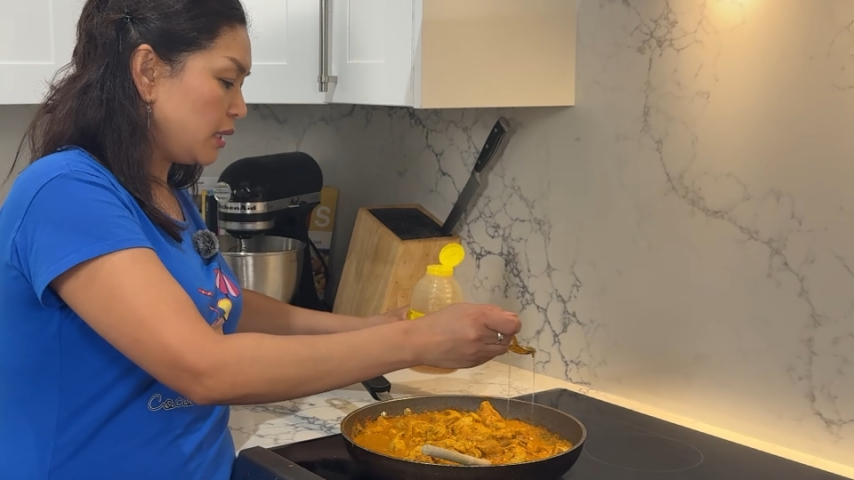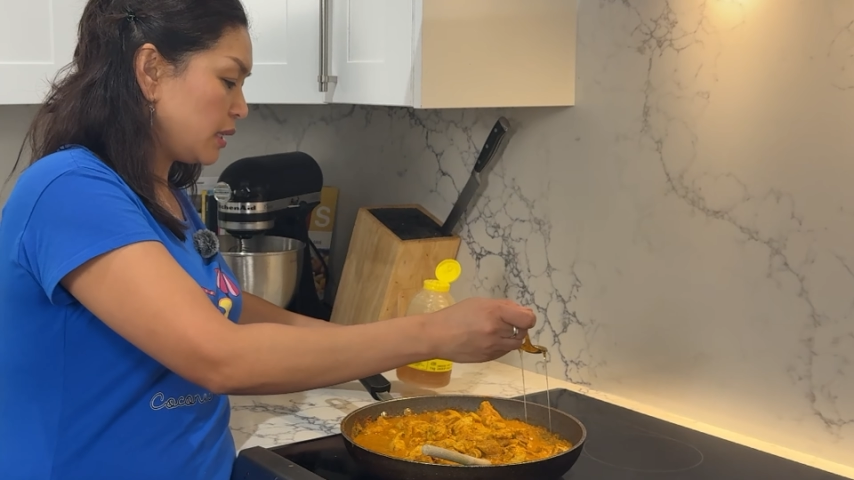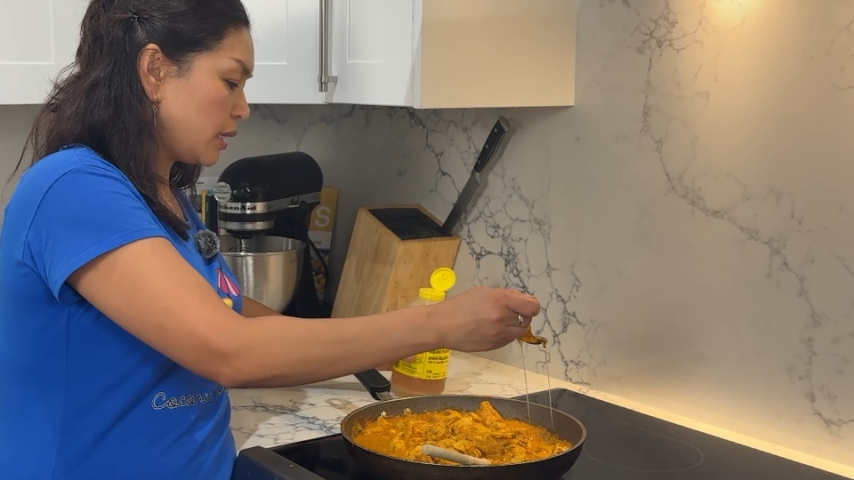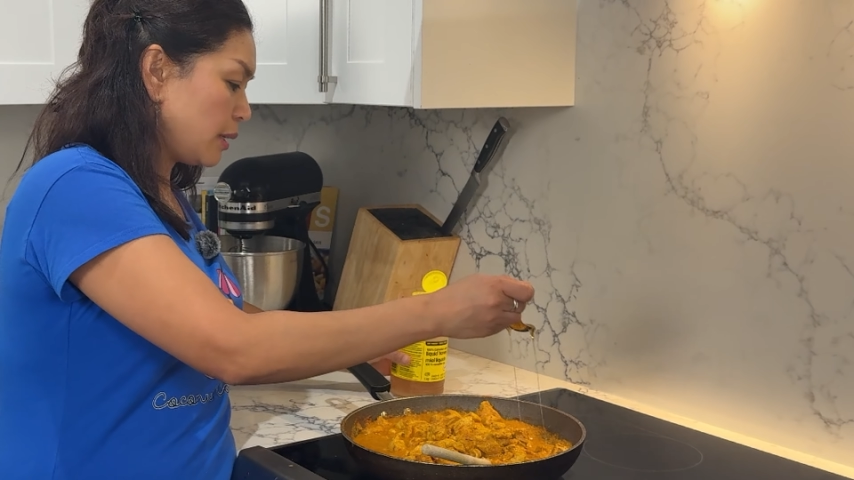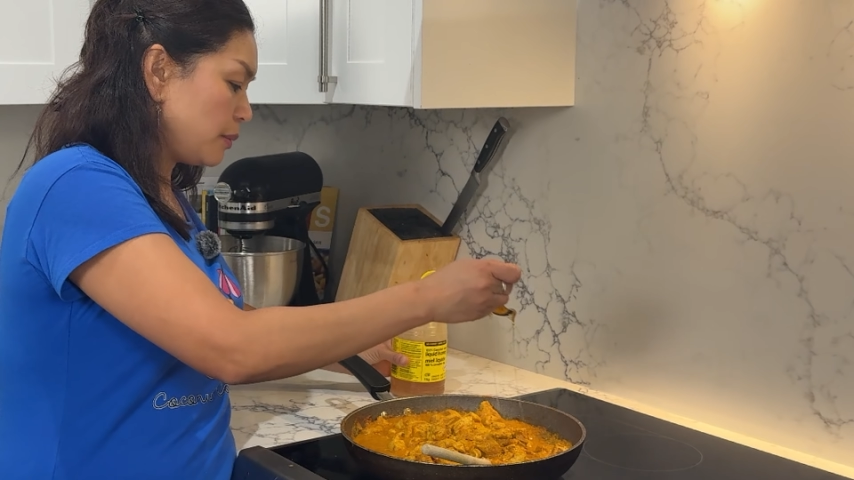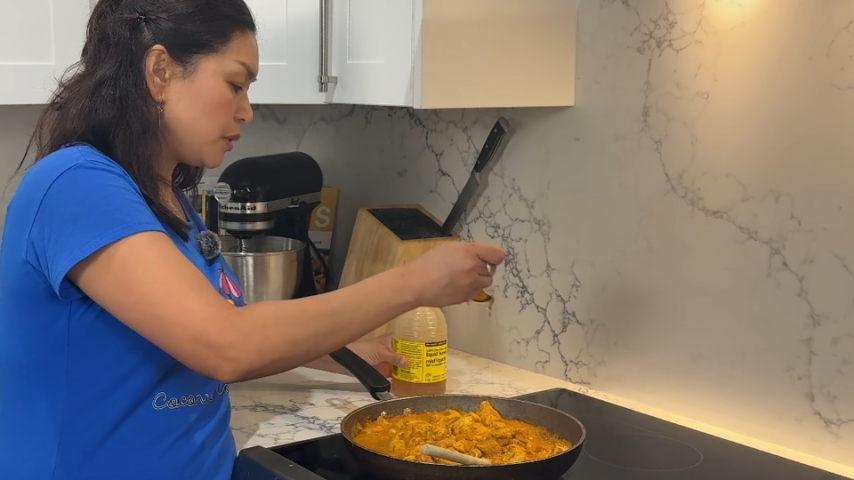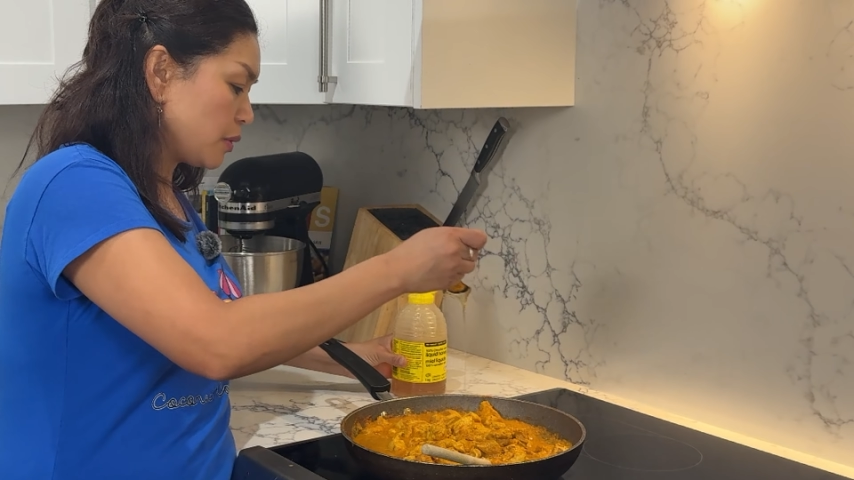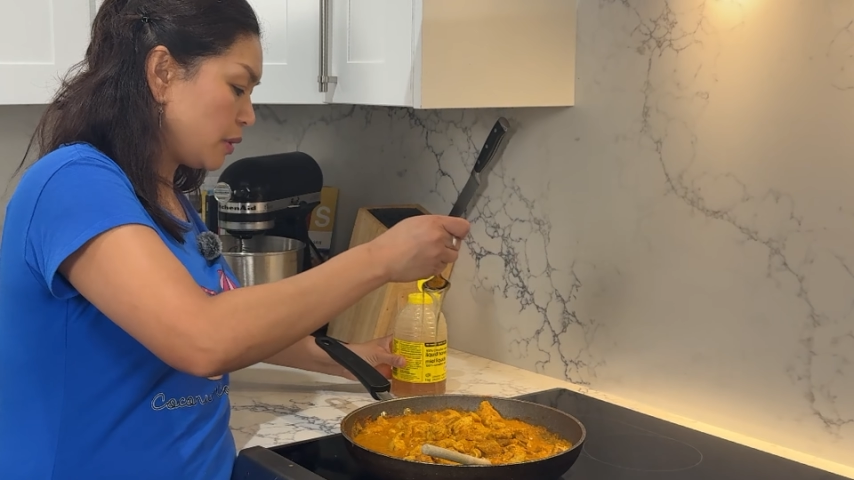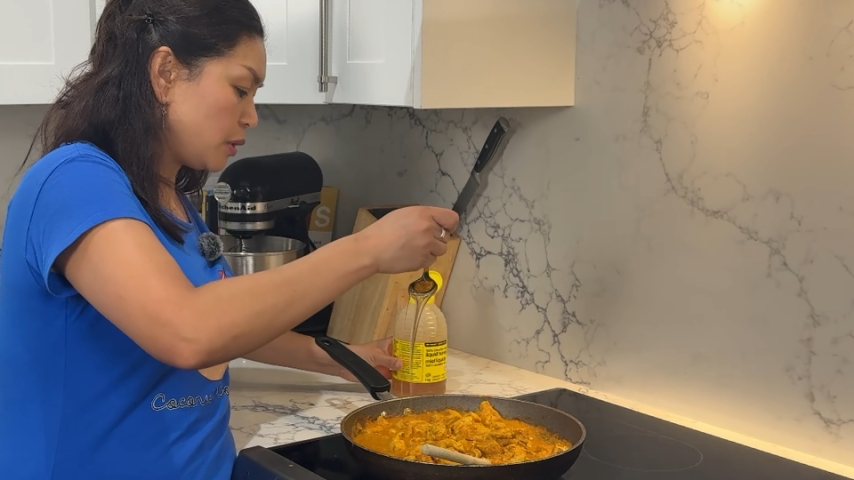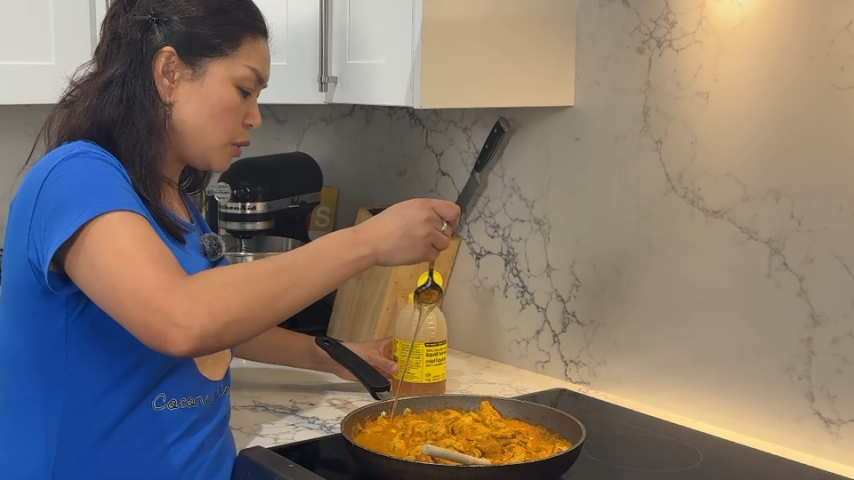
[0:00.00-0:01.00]
that I'm just
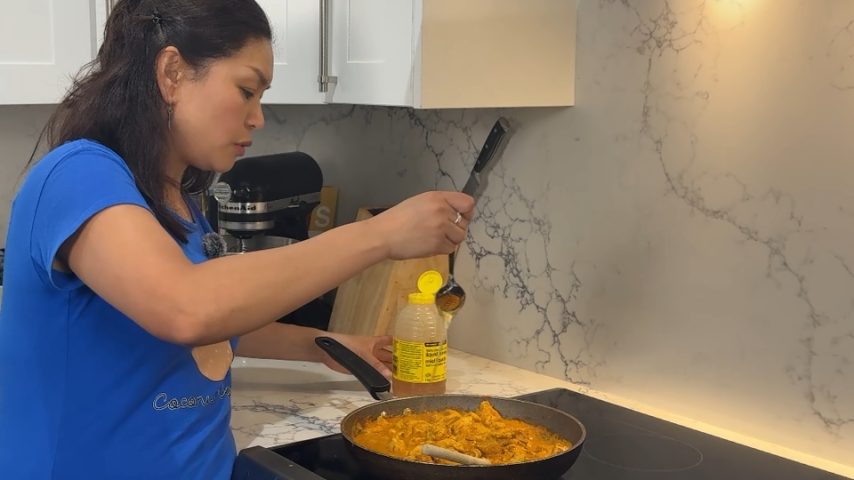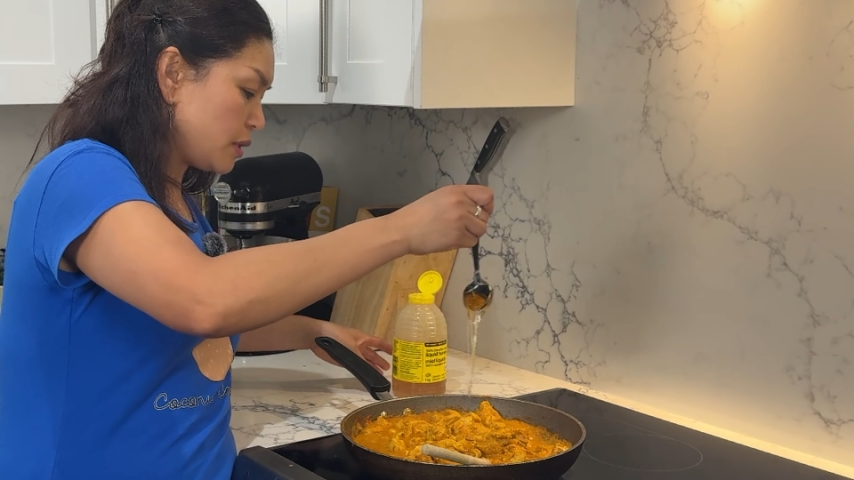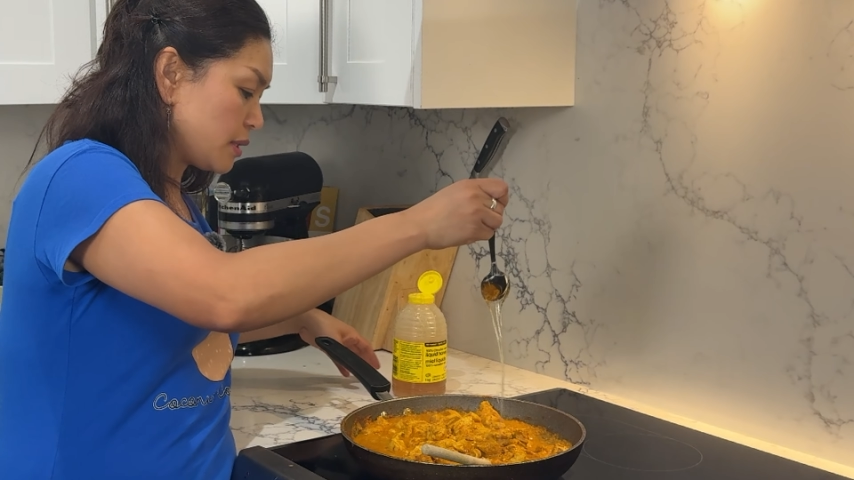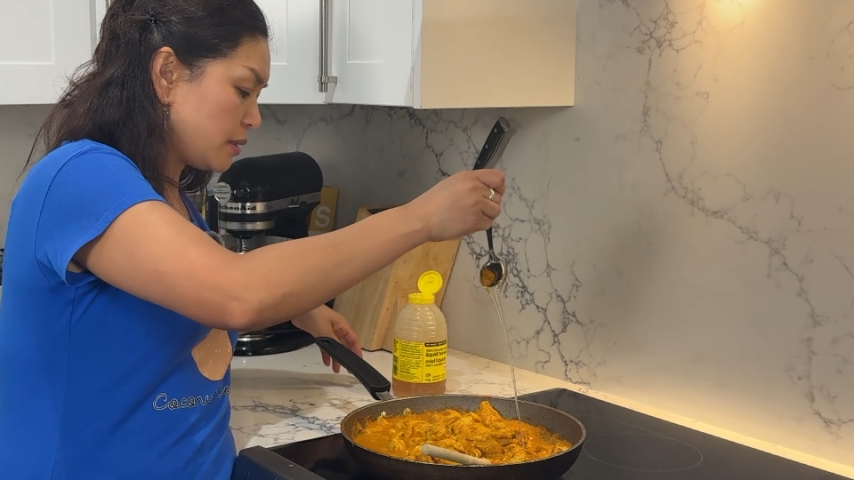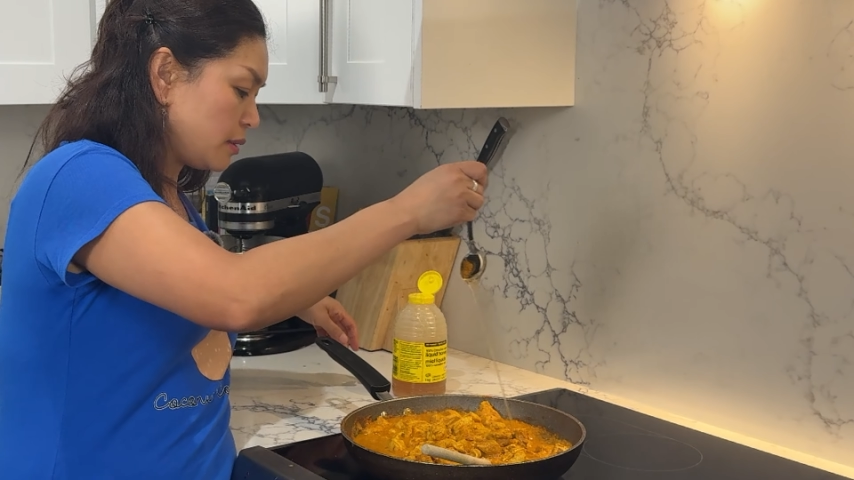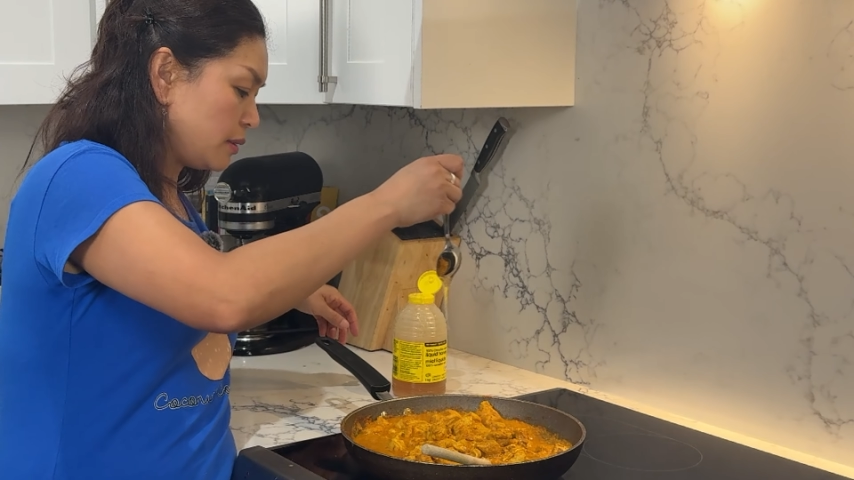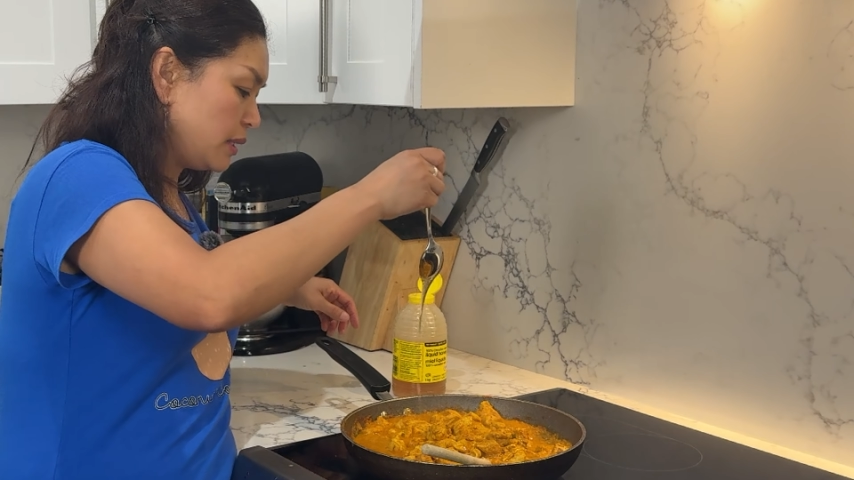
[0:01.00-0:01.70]
going to drizzle